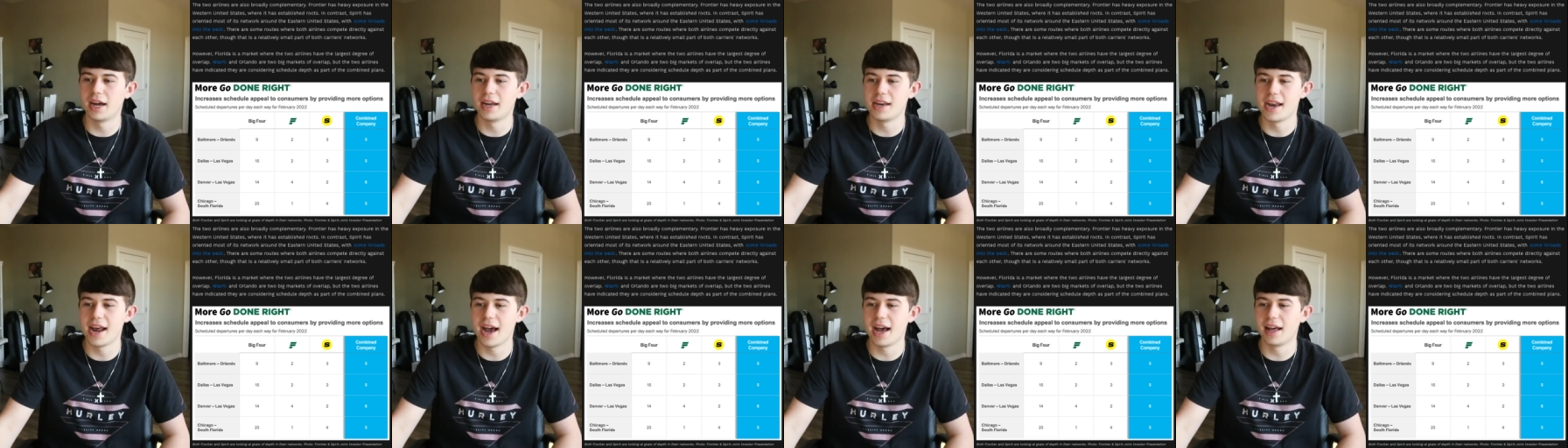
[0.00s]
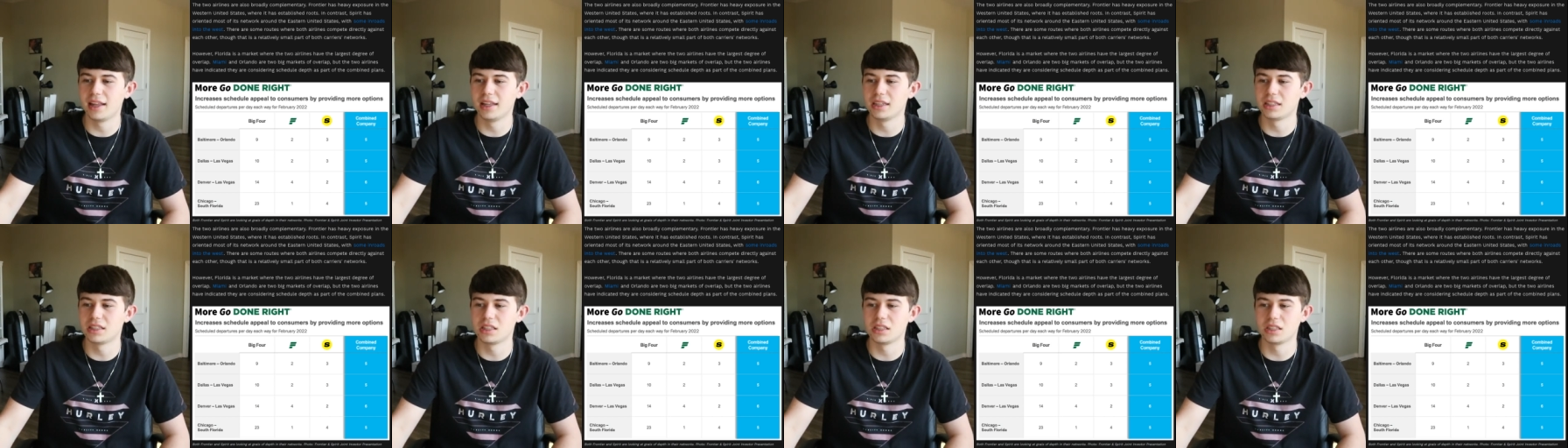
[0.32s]

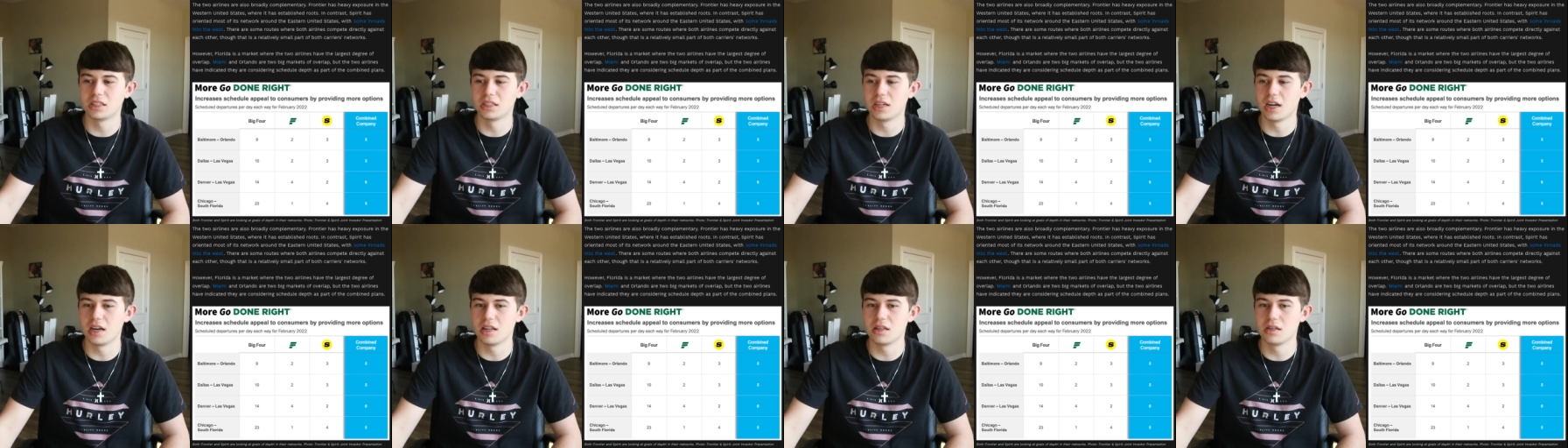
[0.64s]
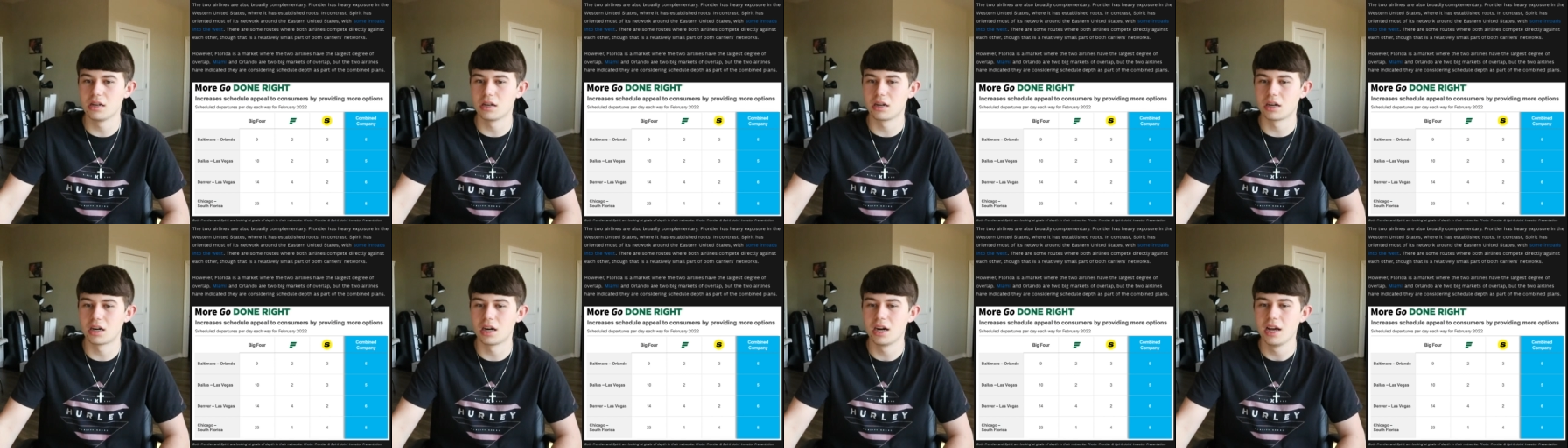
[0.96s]
Dallas is
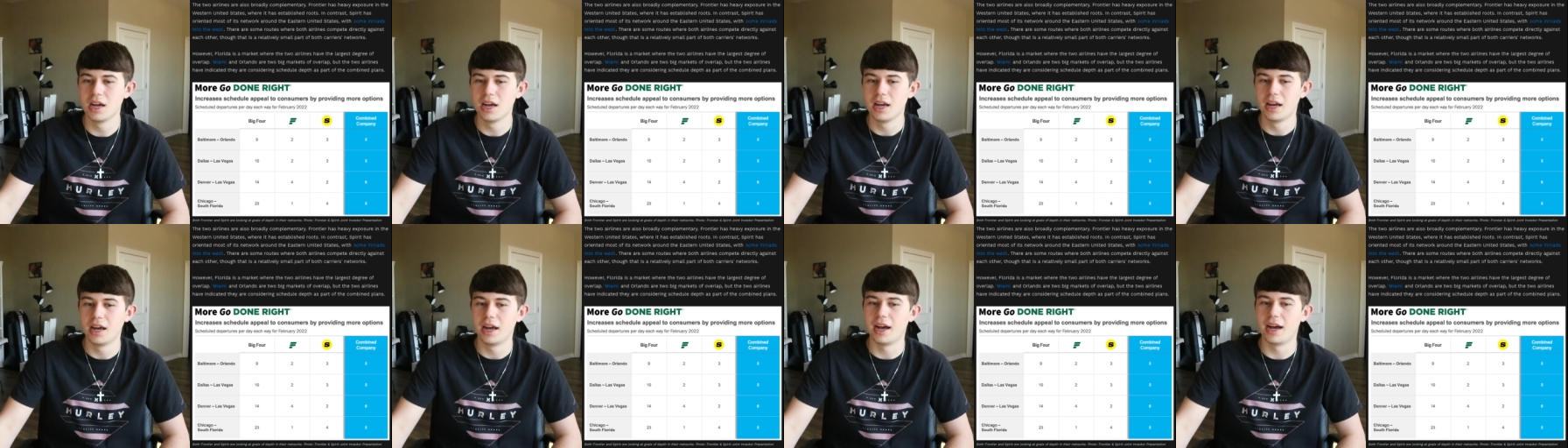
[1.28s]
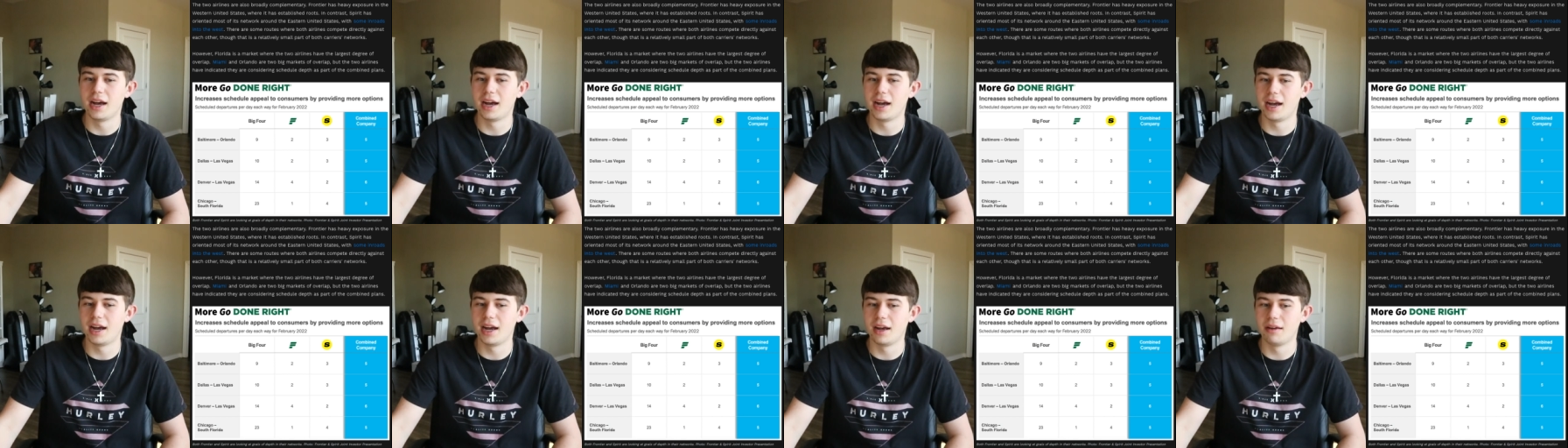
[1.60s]
another,
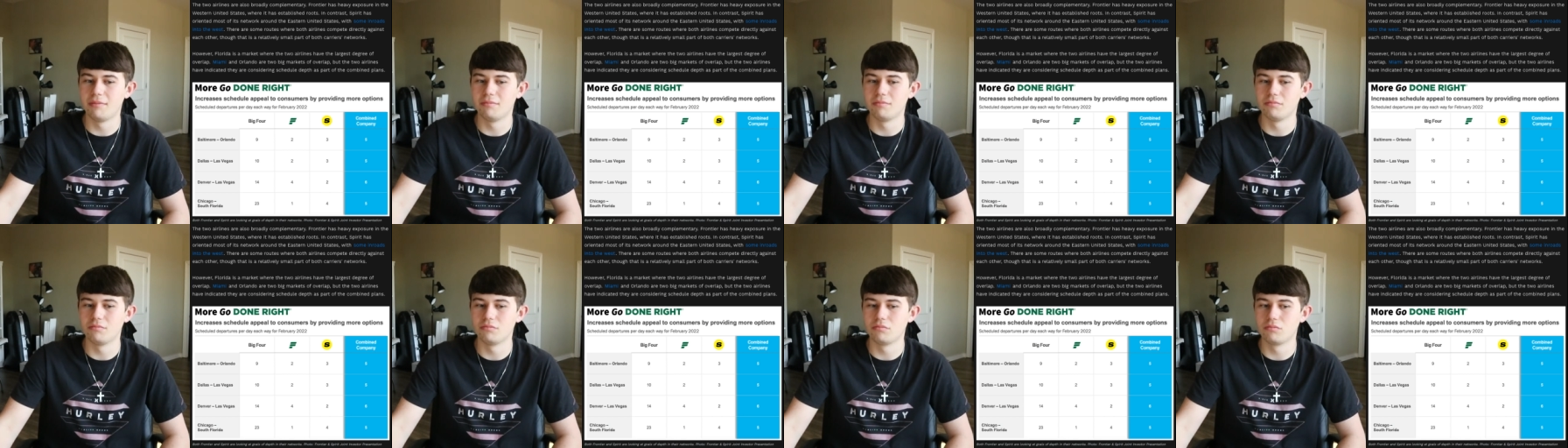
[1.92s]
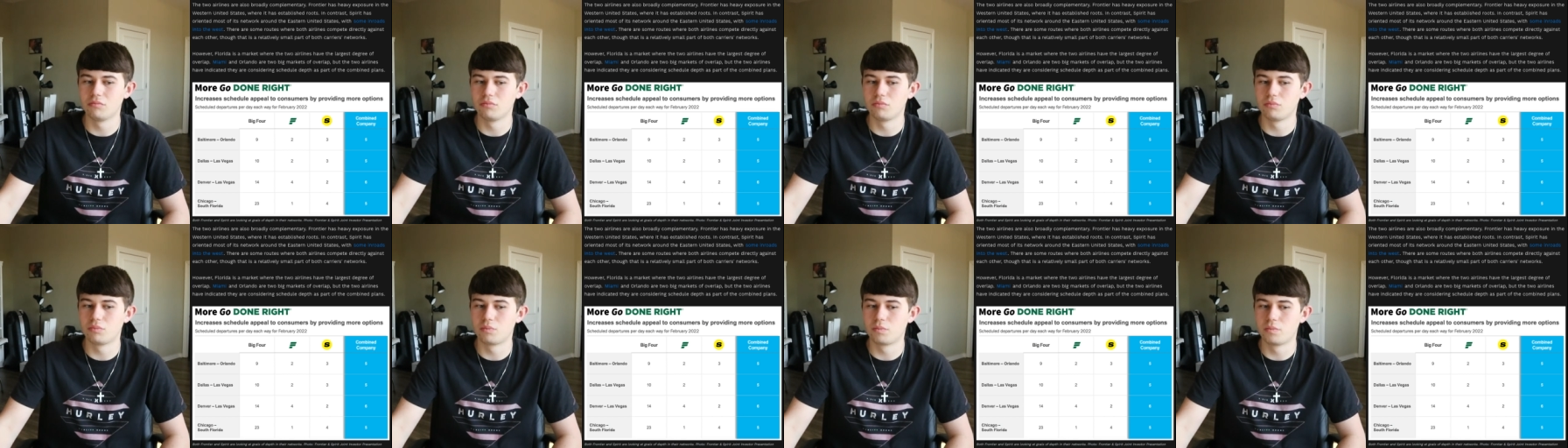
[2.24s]

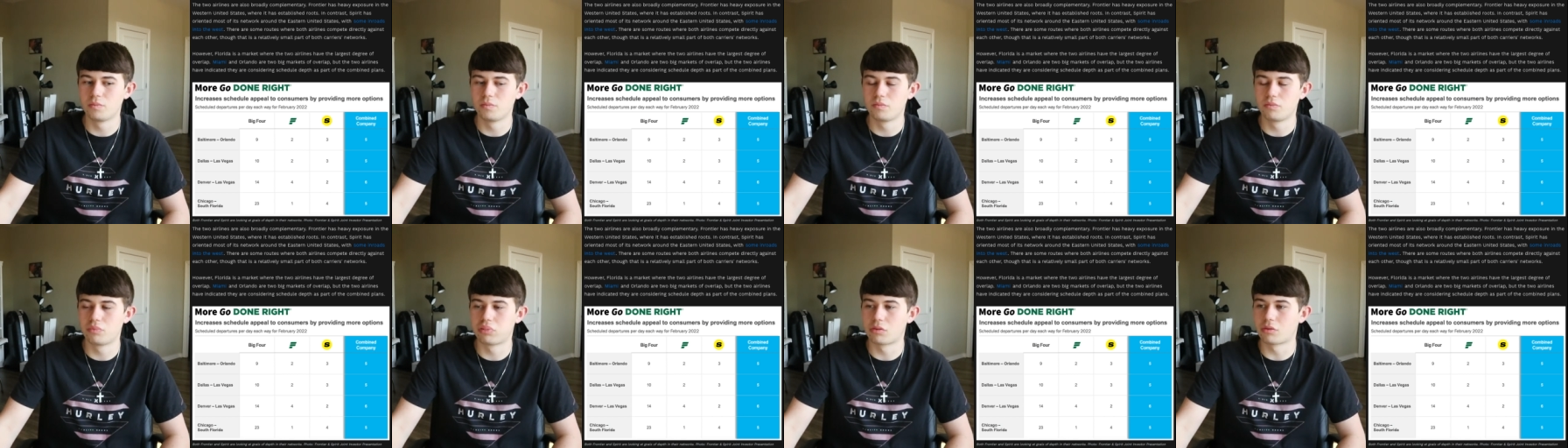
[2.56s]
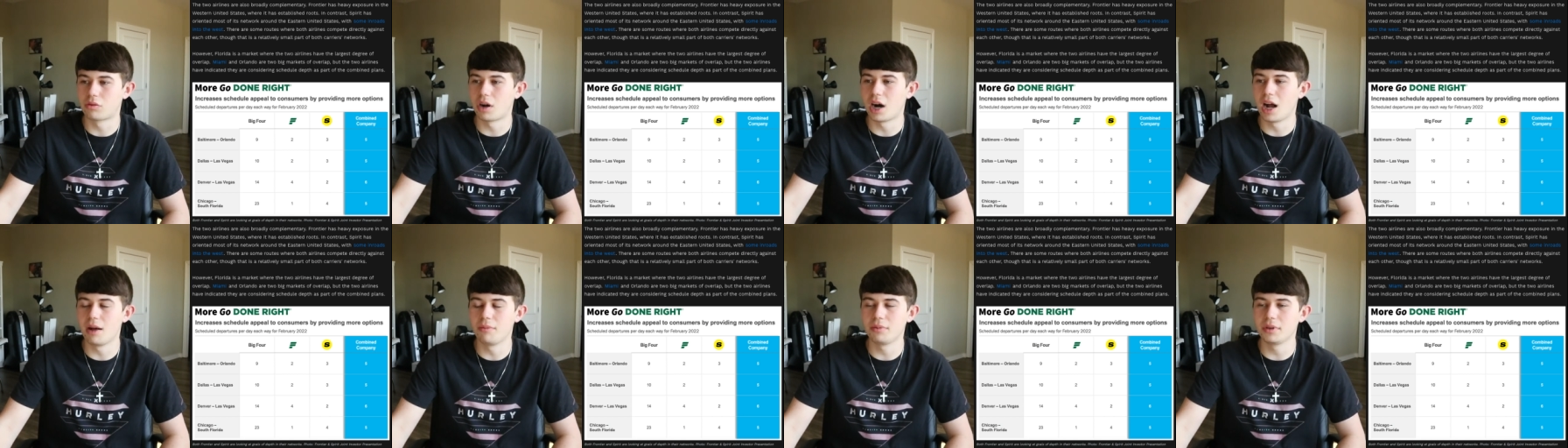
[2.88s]

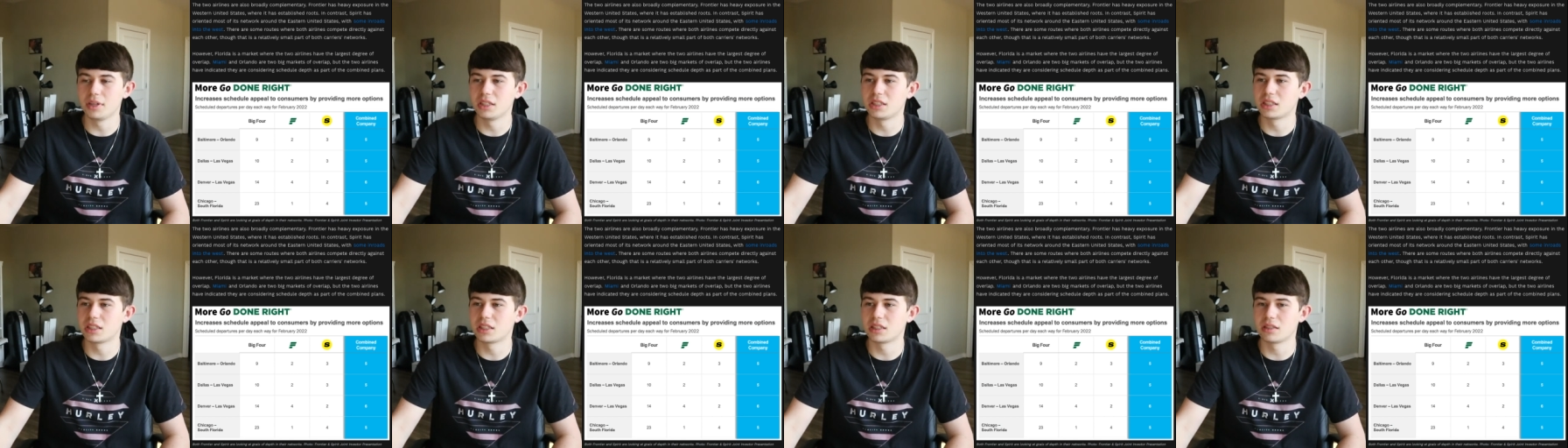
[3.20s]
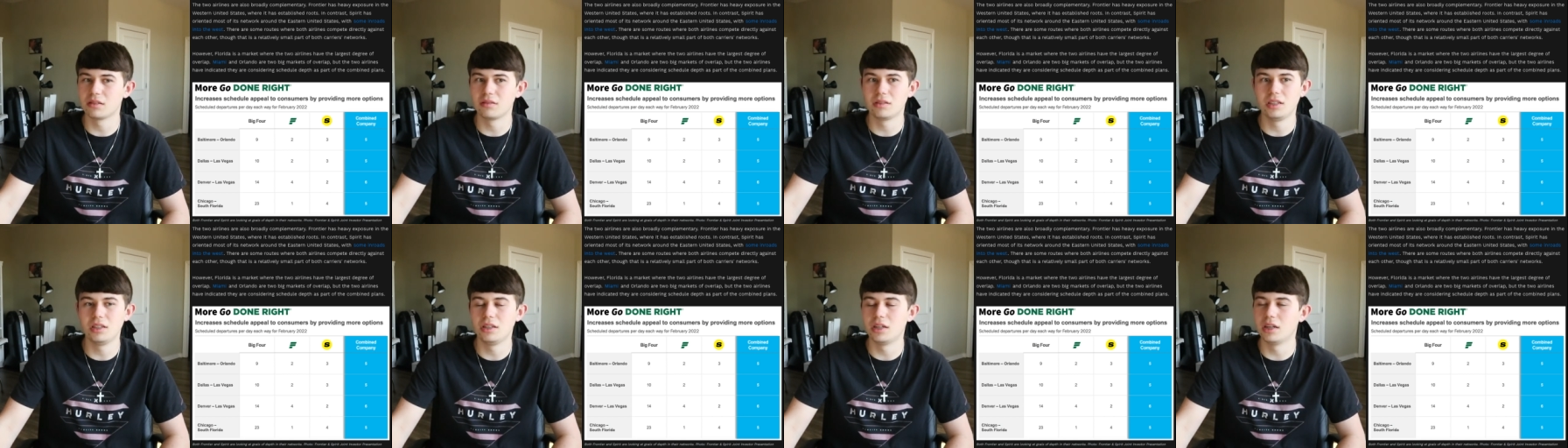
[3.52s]
probably,
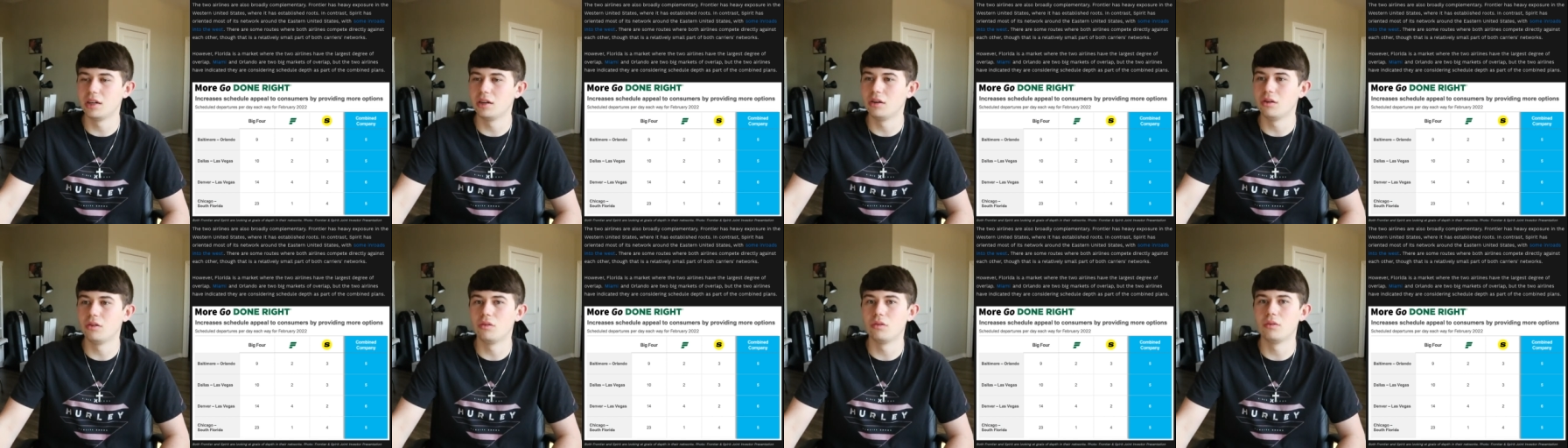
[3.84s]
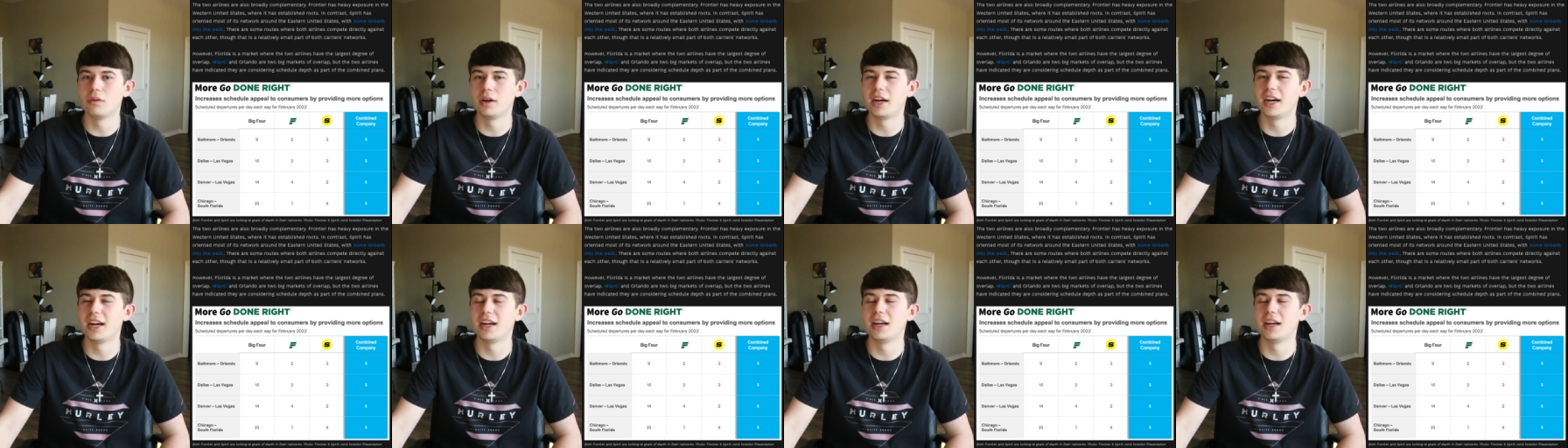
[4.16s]
you know,